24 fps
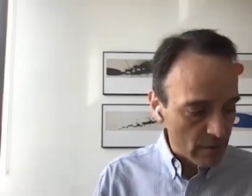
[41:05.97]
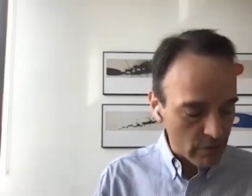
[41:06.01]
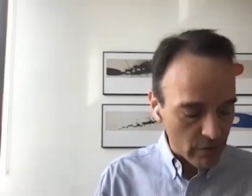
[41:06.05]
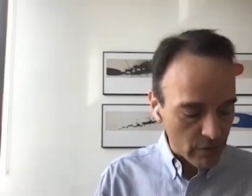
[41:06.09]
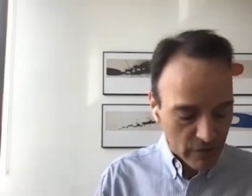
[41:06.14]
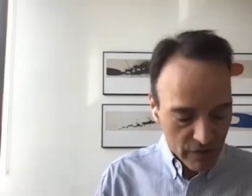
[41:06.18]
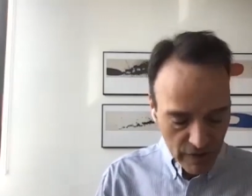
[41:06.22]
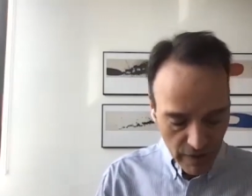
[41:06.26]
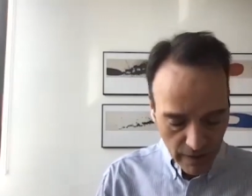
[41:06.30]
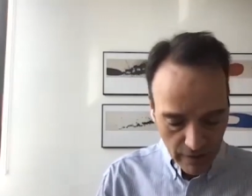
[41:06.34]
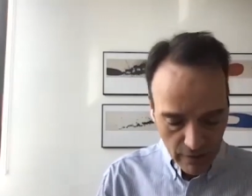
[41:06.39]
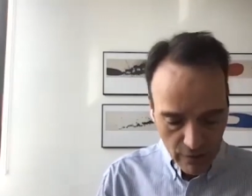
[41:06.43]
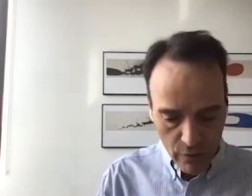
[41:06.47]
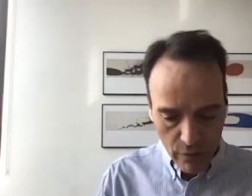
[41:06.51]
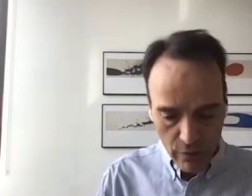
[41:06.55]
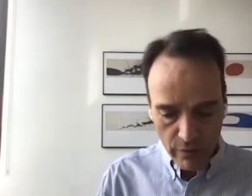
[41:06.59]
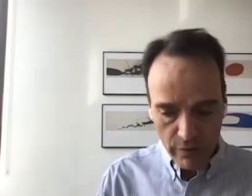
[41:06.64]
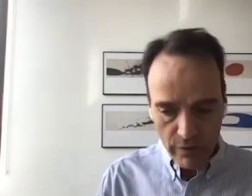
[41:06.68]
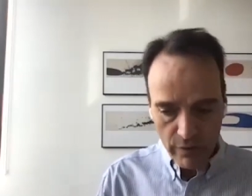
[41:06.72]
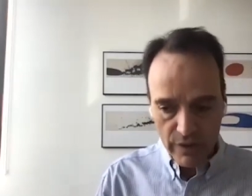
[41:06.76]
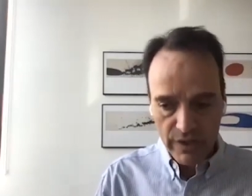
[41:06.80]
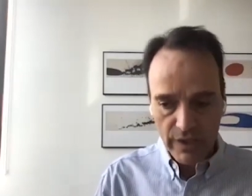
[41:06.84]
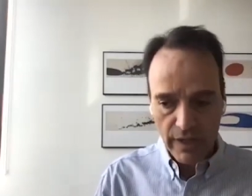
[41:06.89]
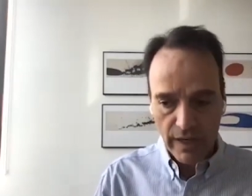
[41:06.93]
what
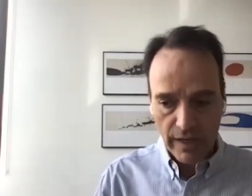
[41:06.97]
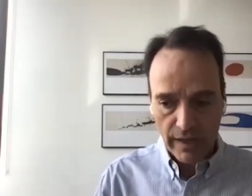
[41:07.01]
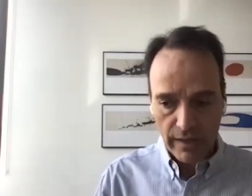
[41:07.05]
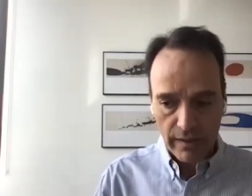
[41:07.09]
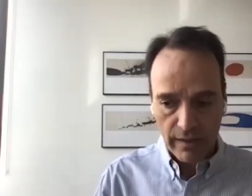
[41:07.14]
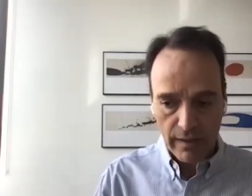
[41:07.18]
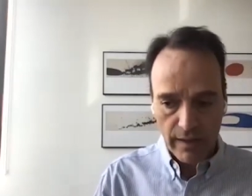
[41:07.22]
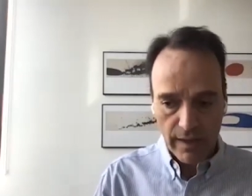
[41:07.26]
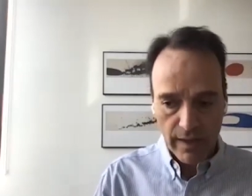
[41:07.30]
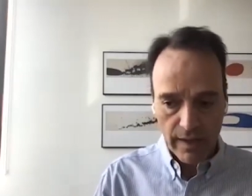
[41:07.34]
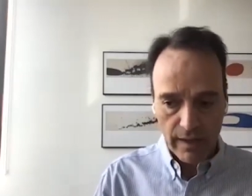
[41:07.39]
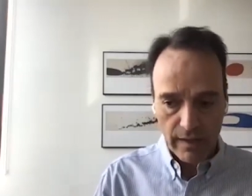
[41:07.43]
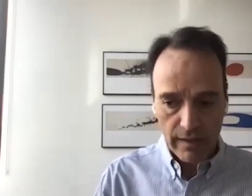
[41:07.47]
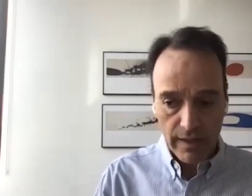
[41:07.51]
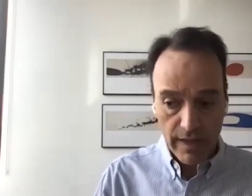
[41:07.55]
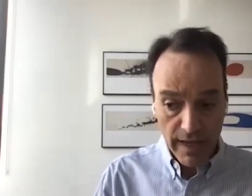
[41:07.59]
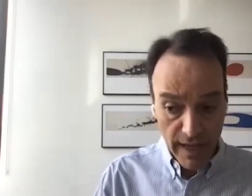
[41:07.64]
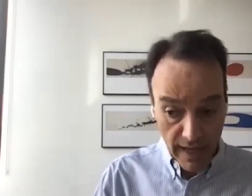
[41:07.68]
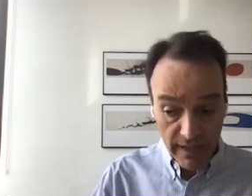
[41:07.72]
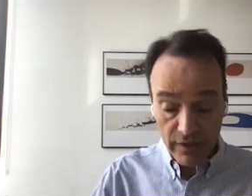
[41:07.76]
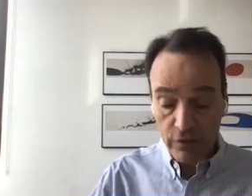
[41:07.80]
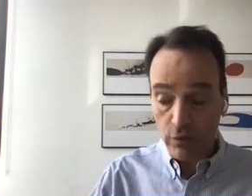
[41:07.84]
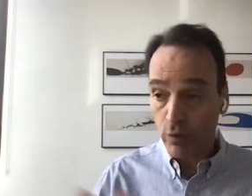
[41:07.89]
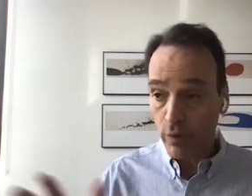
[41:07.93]
Sadhguru is saying that
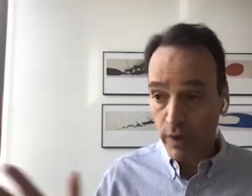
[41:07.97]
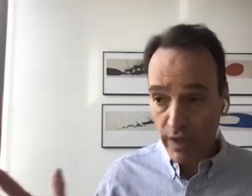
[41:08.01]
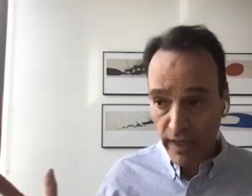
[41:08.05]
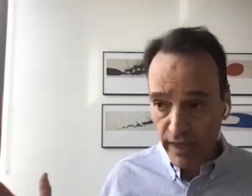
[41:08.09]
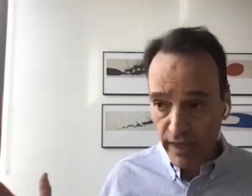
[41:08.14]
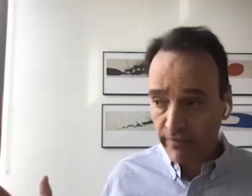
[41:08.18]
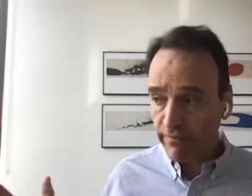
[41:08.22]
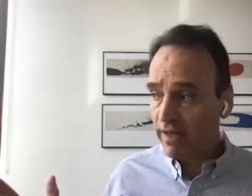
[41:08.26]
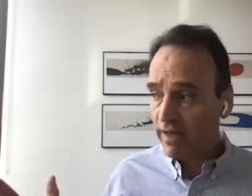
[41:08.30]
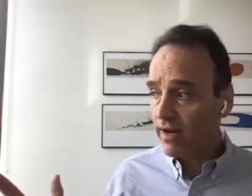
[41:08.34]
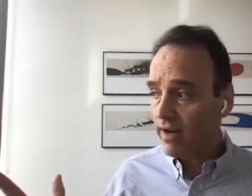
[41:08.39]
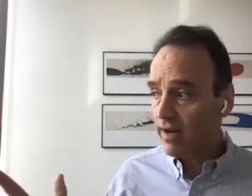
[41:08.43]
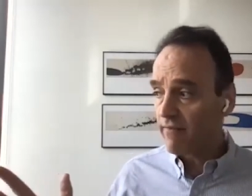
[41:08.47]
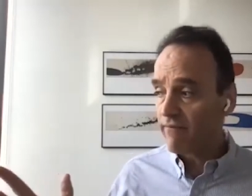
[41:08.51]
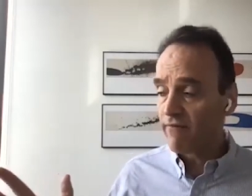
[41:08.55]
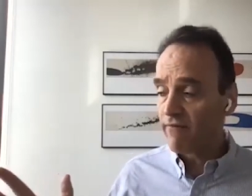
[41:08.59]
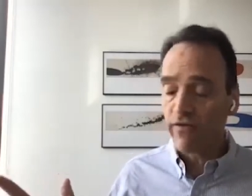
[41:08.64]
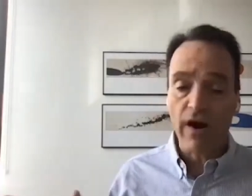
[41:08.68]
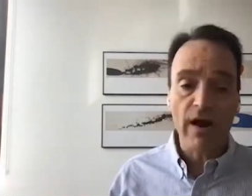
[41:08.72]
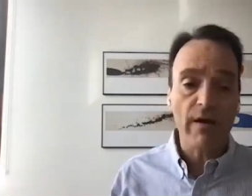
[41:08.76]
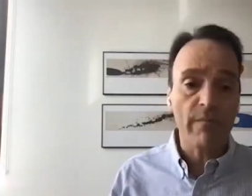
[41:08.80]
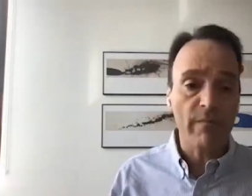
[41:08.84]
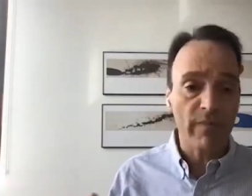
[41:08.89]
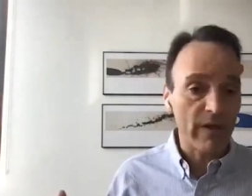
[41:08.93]
yes, we live in an
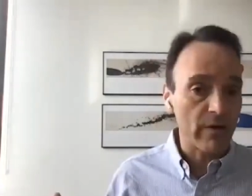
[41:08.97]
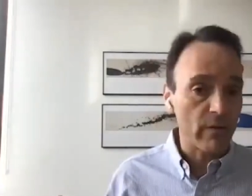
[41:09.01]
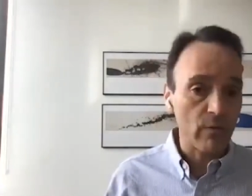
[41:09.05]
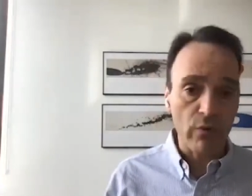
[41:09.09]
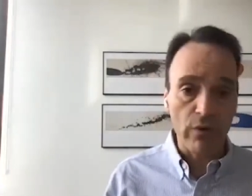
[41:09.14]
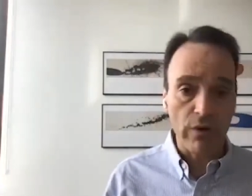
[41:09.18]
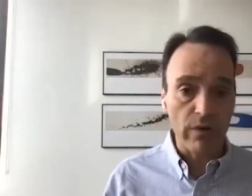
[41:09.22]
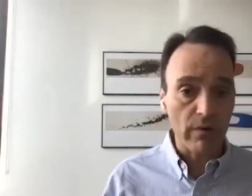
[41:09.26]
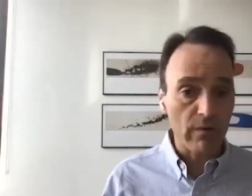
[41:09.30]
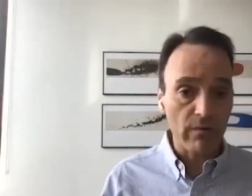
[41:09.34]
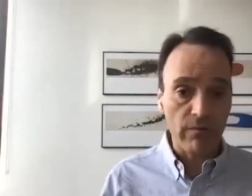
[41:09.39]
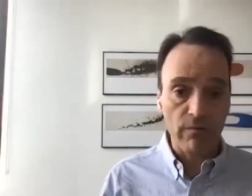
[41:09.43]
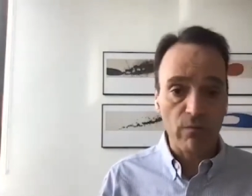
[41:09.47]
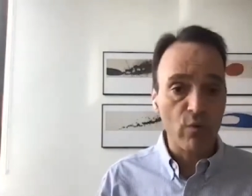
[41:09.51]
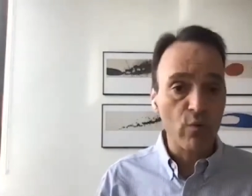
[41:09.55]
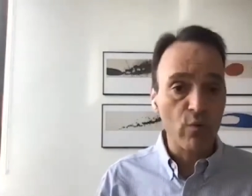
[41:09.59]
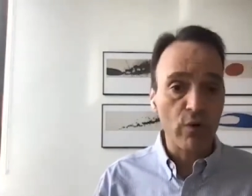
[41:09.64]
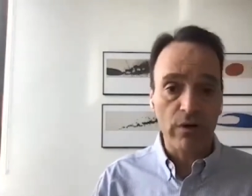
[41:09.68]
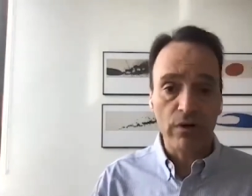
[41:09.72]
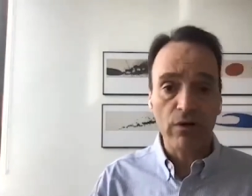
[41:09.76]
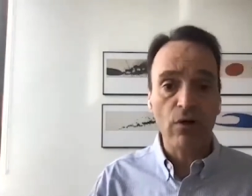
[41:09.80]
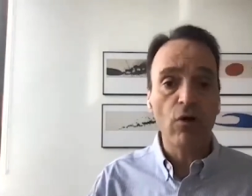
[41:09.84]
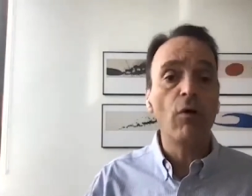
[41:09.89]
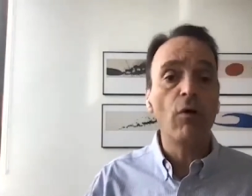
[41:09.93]
environment where
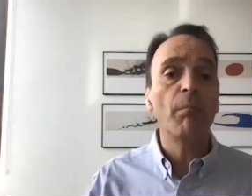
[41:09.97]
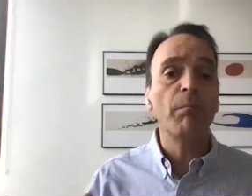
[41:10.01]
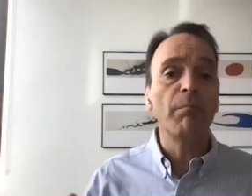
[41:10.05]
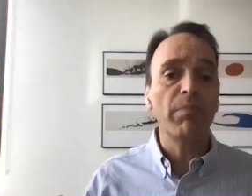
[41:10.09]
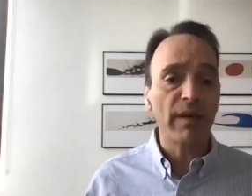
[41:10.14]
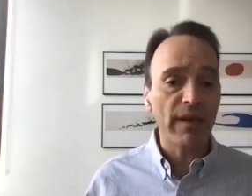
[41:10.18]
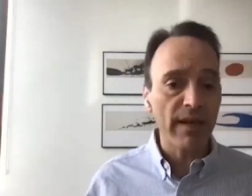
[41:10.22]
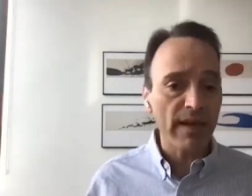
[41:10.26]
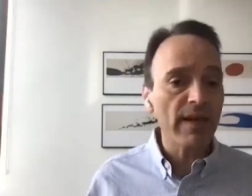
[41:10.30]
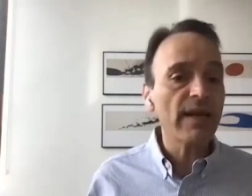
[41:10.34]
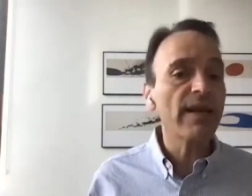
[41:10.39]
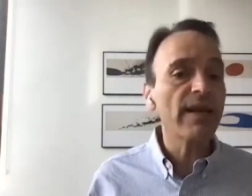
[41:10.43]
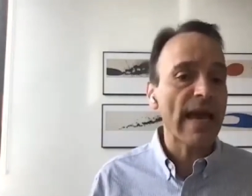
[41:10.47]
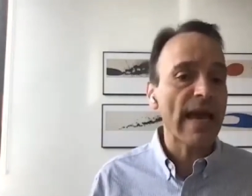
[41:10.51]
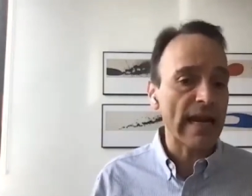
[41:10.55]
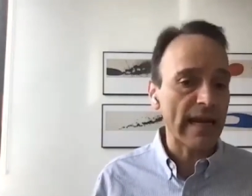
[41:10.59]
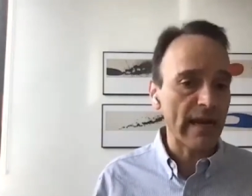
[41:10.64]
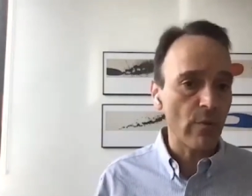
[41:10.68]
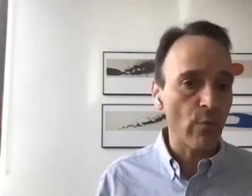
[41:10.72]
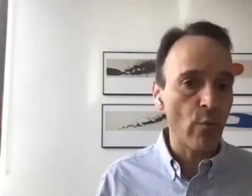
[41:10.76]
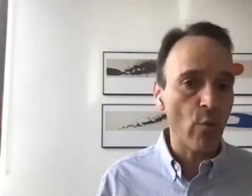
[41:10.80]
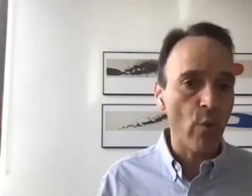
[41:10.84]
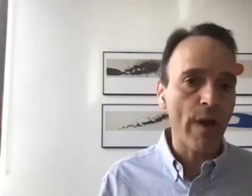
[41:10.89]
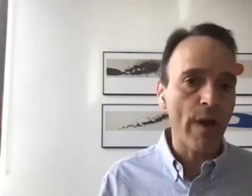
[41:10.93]
we're completely
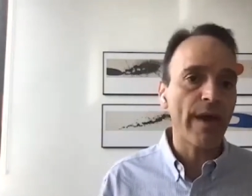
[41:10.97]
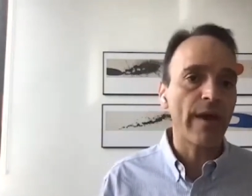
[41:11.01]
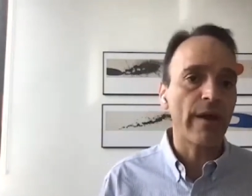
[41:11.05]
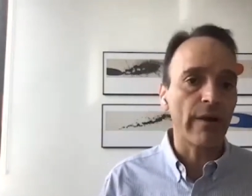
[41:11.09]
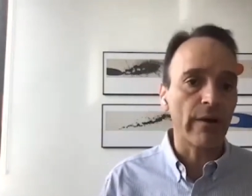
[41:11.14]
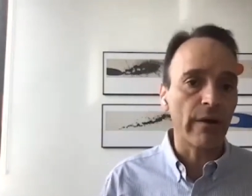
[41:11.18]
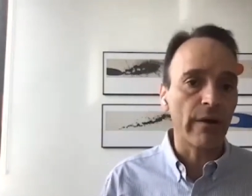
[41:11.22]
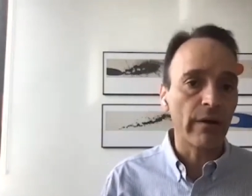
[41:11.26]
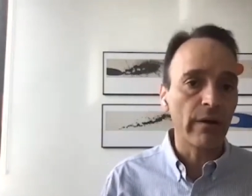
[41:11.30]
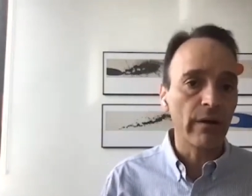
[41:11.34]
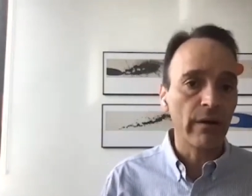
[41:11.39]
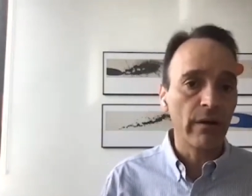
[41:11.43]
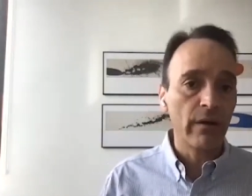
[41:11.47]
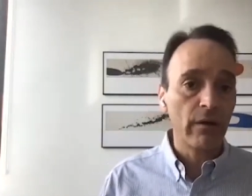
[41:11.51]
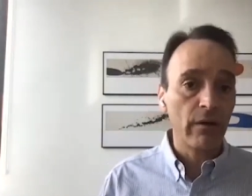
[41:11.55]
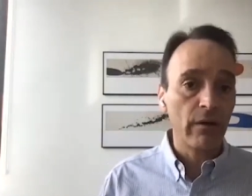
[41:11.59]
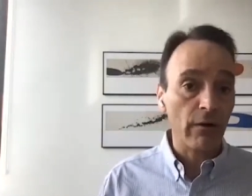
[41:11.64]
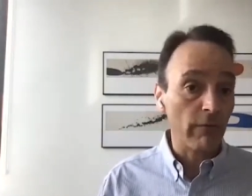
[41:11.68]
unaware